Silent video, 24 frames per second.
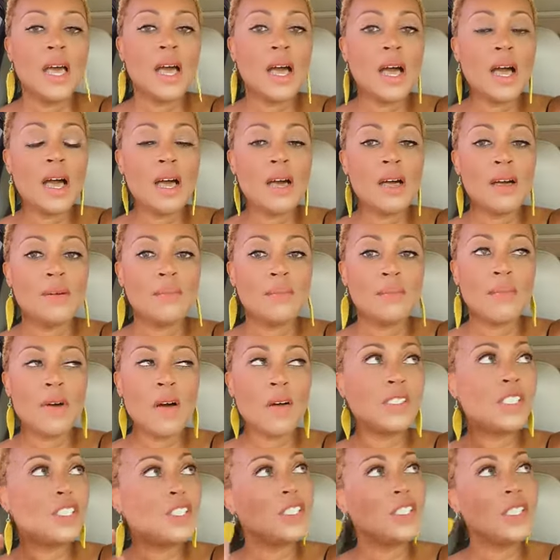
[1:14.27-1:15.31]

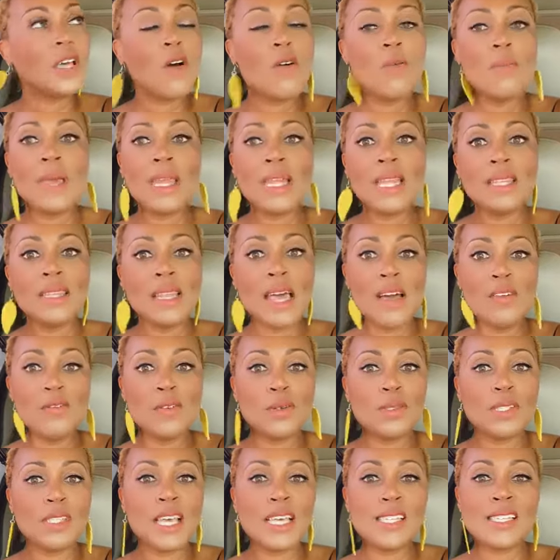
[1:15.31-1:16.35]
on so many
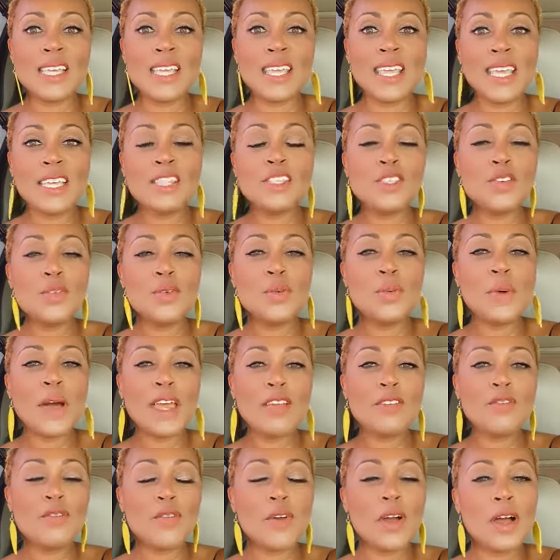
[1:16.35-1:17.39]
levels, because it gets you
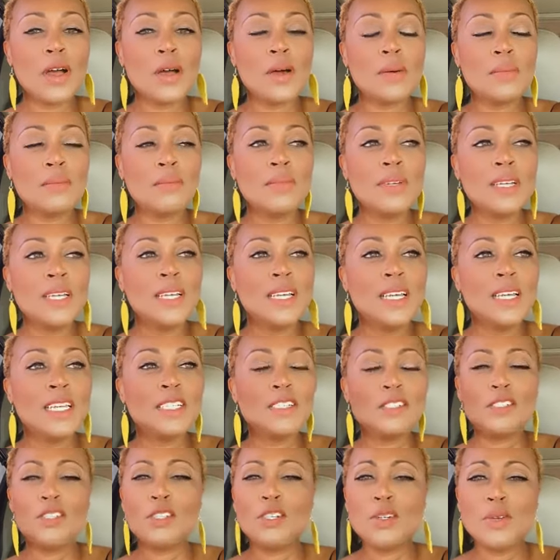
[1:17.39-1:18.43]
away from
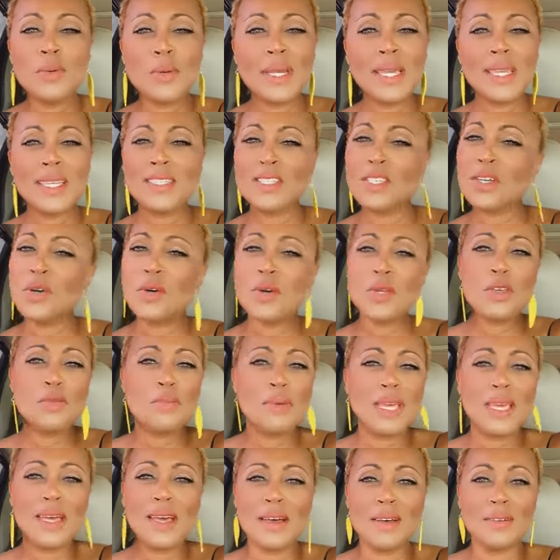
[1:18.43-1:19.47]
doing to who you
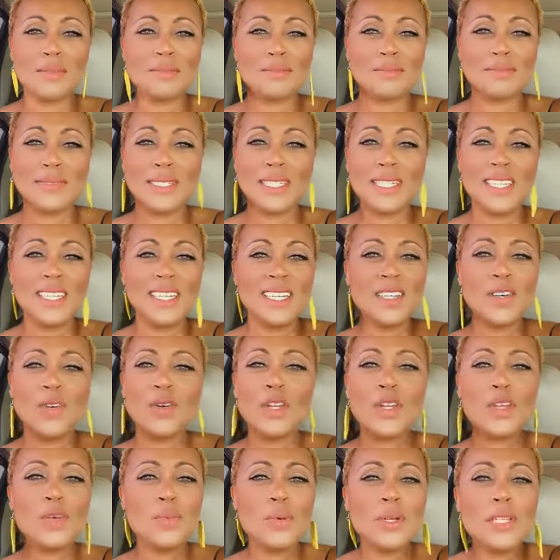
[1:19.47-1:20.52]
become.
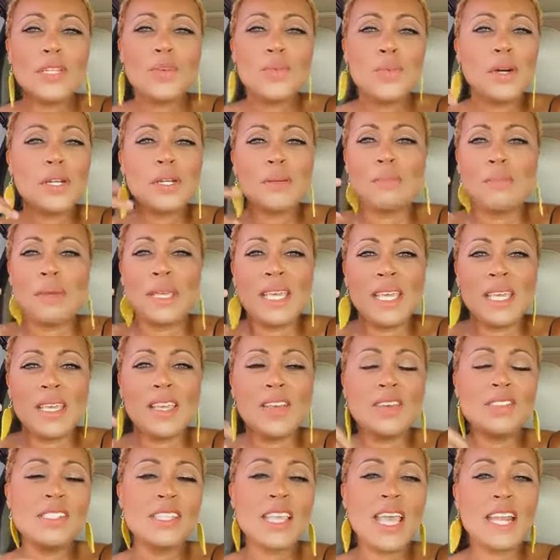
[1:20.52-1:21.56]
Who do you really want to be?
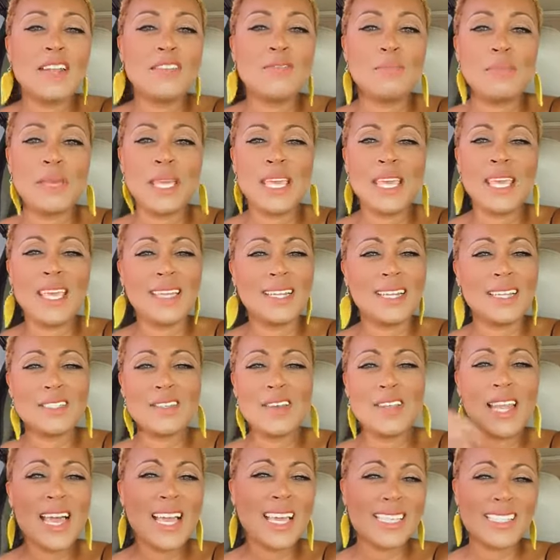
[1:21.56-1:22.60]
Your state of being. That's
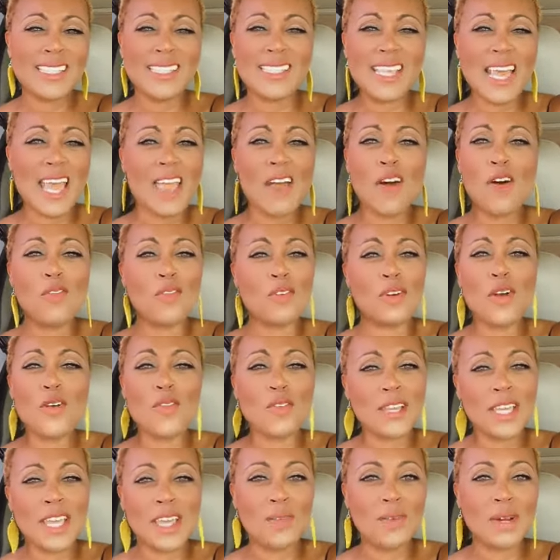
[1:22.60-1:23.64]
all I can say over and
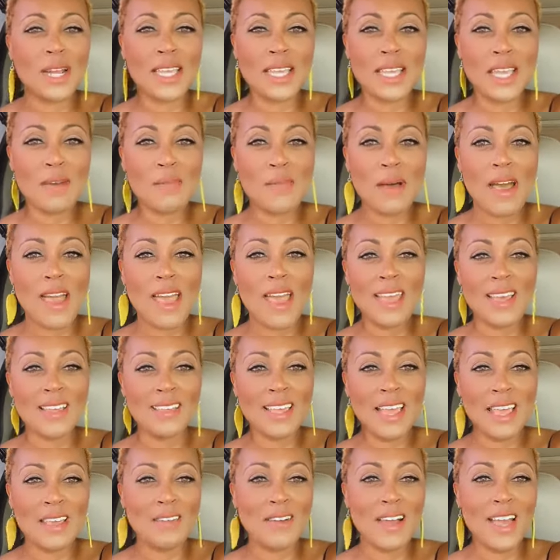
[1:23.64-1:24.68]
over again when I think about
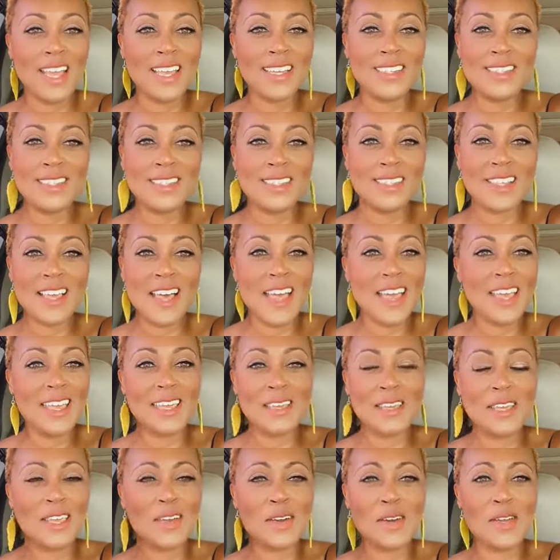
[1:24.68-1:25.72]
ALA, right? It's just
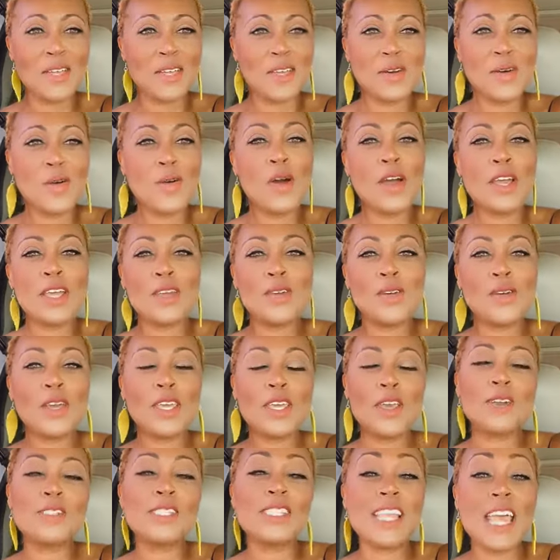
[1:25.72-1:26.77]
like, who are you?
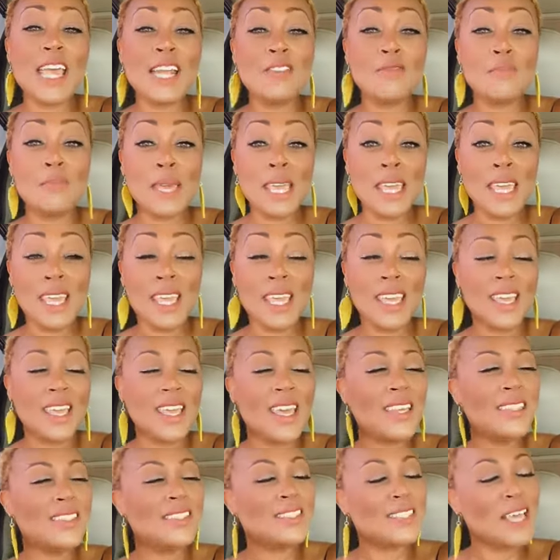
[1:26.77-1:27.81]
Your state of being.
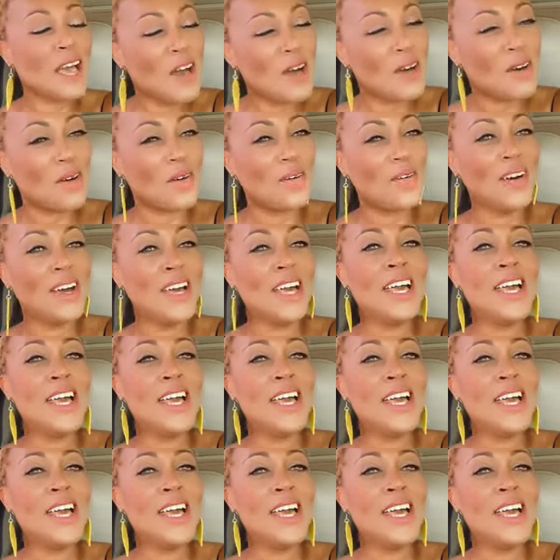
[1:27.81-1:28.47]
And so,